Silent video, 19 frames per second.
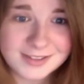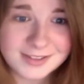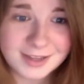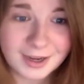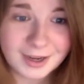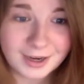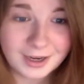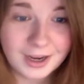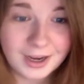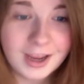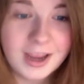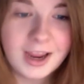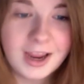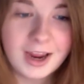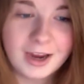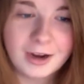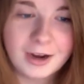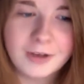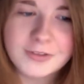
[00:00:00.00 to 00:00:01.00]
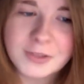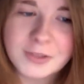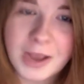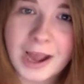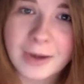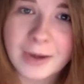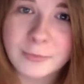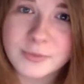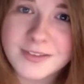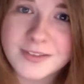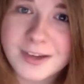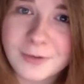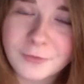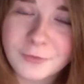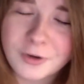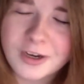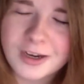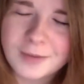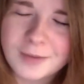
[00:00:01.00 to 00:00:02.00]
side. And also Adam was there
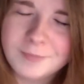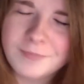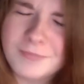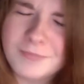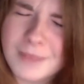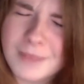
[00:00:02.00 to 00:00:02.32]
for him.